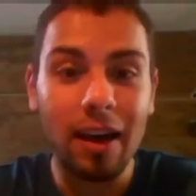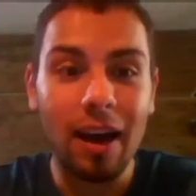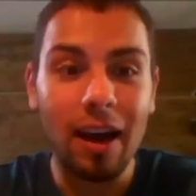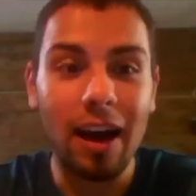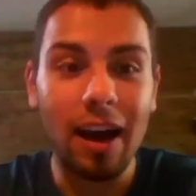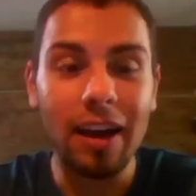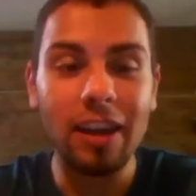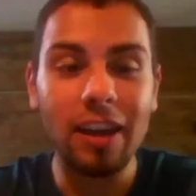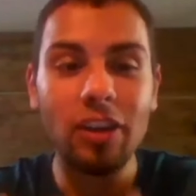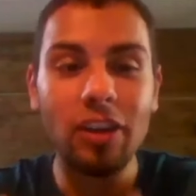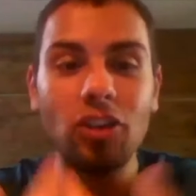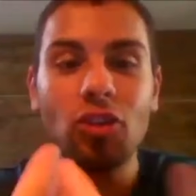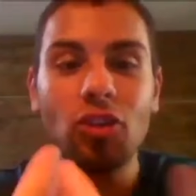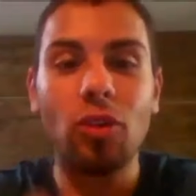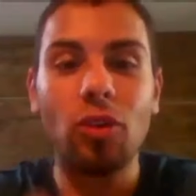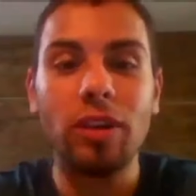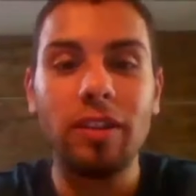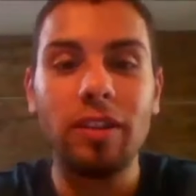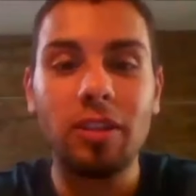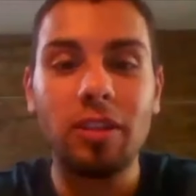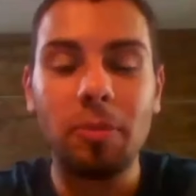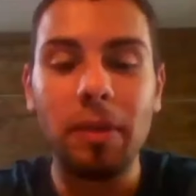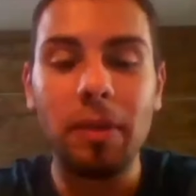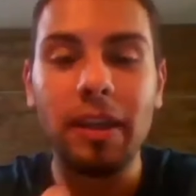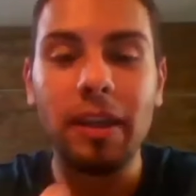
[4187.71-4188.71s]
I enjoy
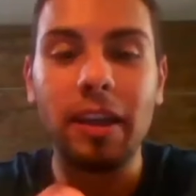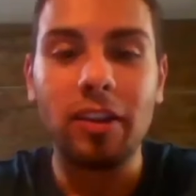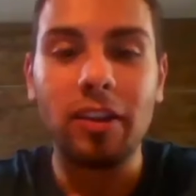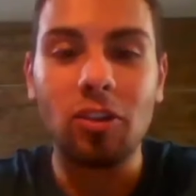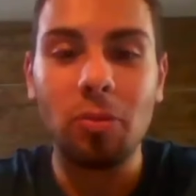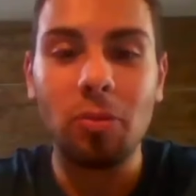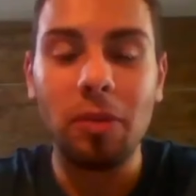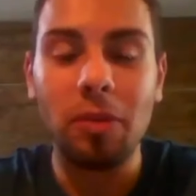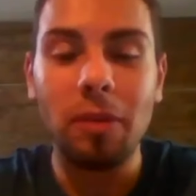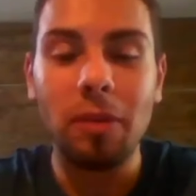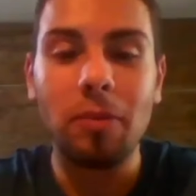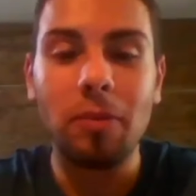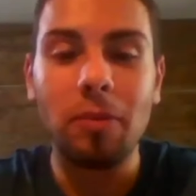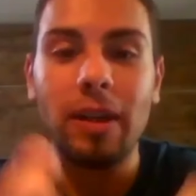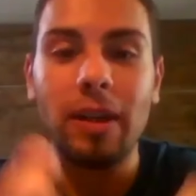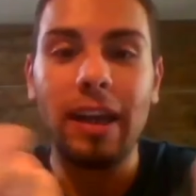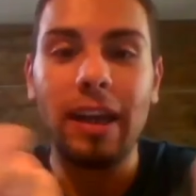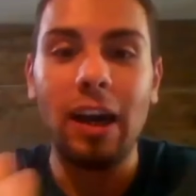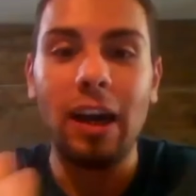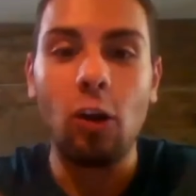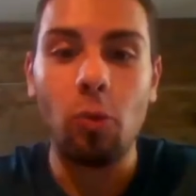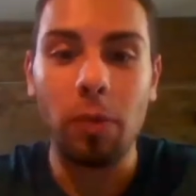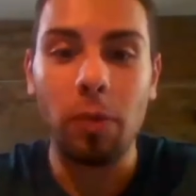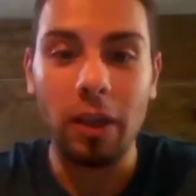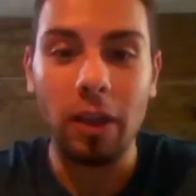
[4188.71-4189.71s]
speaking to people and
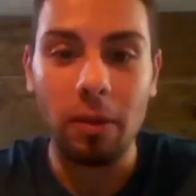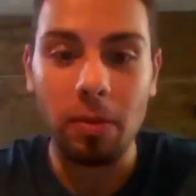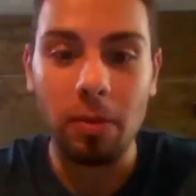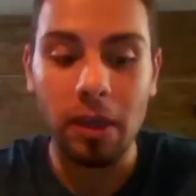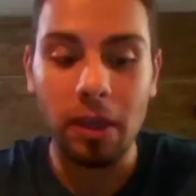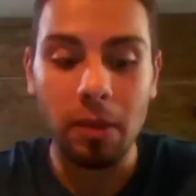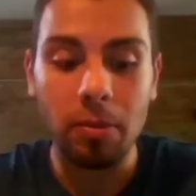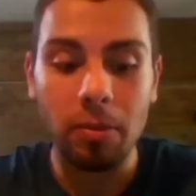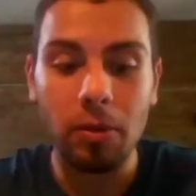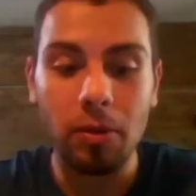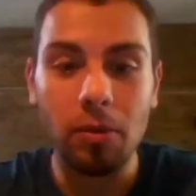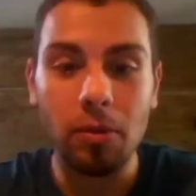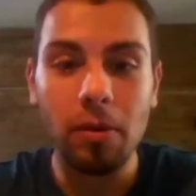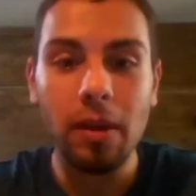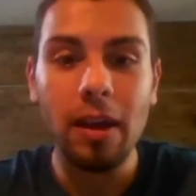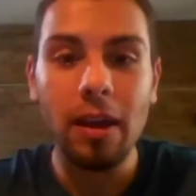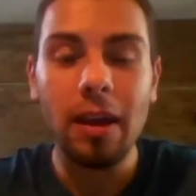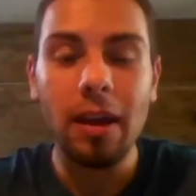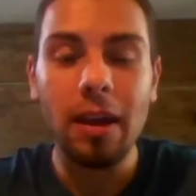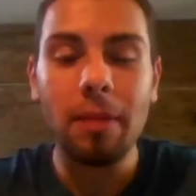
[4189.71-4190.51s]
helping people,